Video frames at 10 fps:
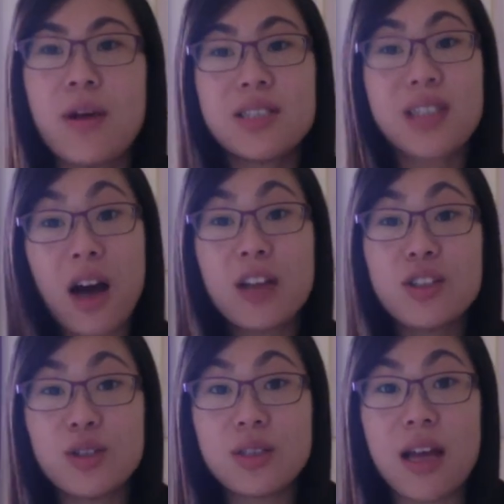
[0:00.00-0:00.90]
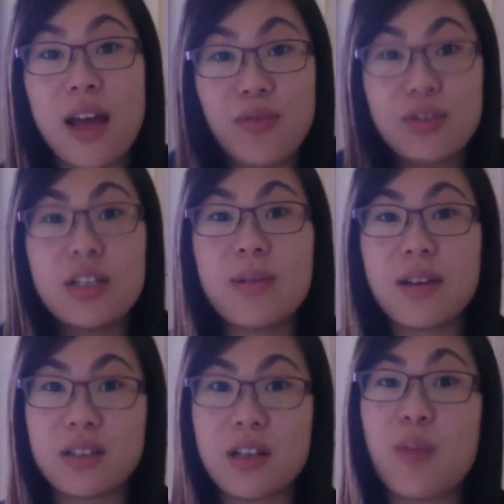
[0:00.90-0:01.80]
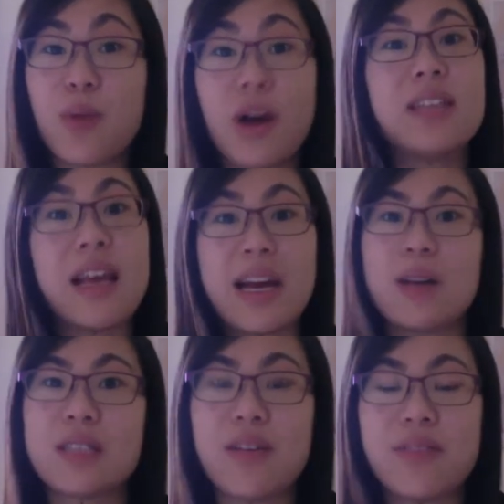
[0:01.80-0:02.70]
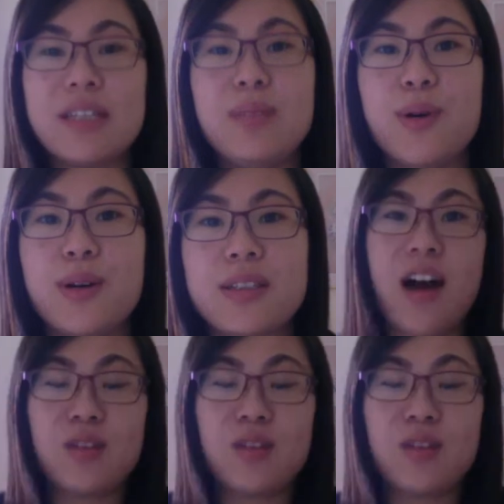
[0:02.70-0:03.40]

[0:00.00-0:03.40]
So I'd used to, every time I go to the library, I'd take out 17 books.